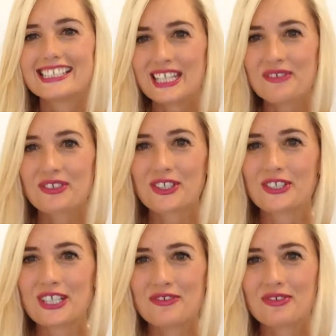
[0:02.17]
it's Niamh
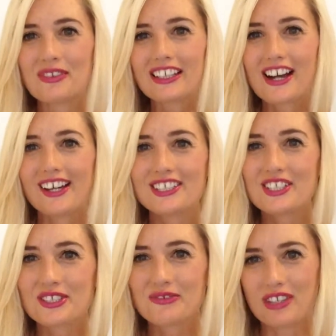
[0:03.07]
Cronin from The
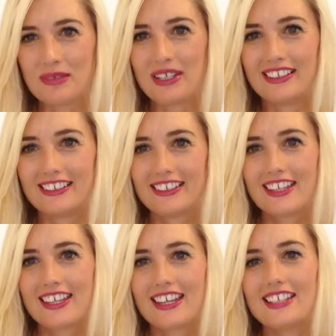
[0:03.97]
Conscious Female
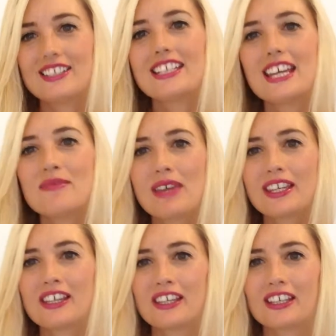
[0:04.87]
and today I'm
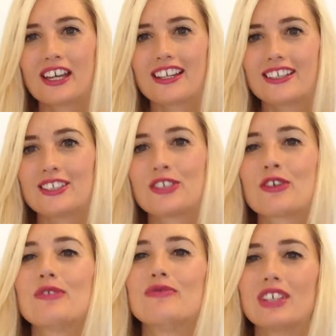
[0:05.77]
making a
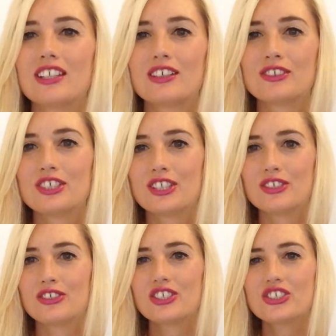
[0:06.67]
short video
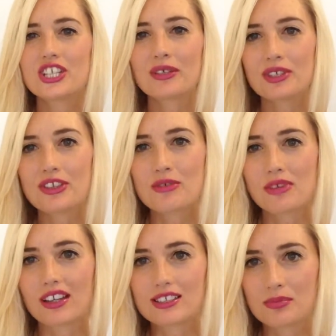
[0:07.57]
to just share with you my
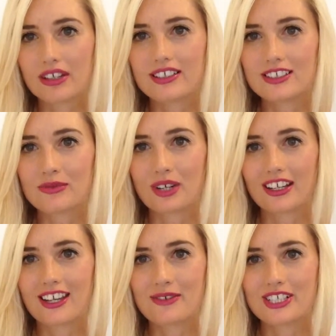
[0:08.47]
experience of
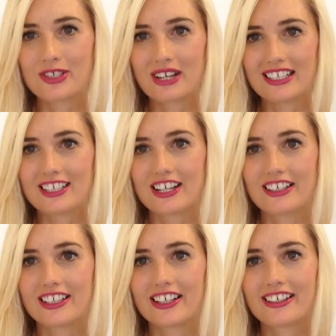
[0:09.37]
working with Joanna
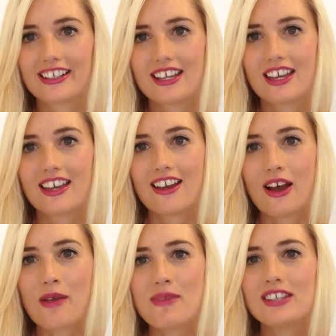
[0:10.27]
Turner.
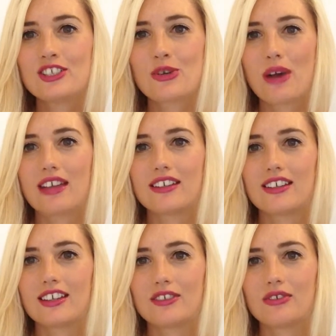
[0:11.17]
I met Joanna
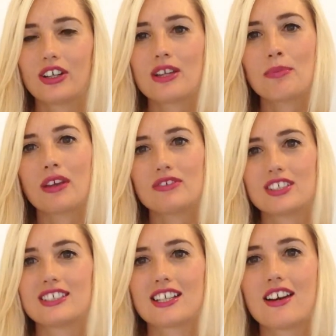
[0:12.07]
at a very
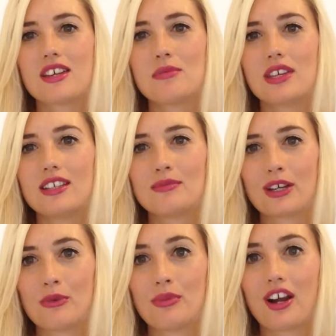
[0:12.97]
pivotal time in my
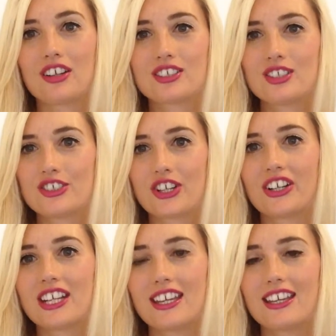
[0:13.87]
own personal
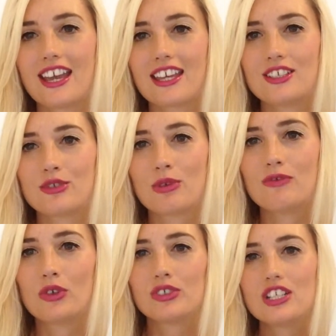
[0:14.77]
journey and we've
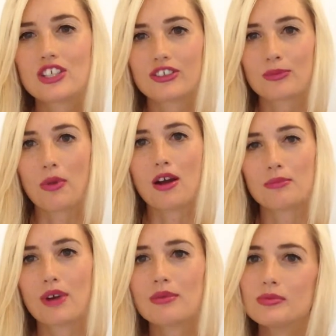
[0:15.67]
known each other
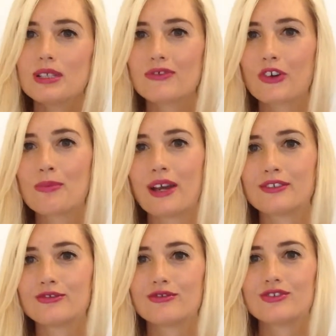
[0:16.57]
probably for about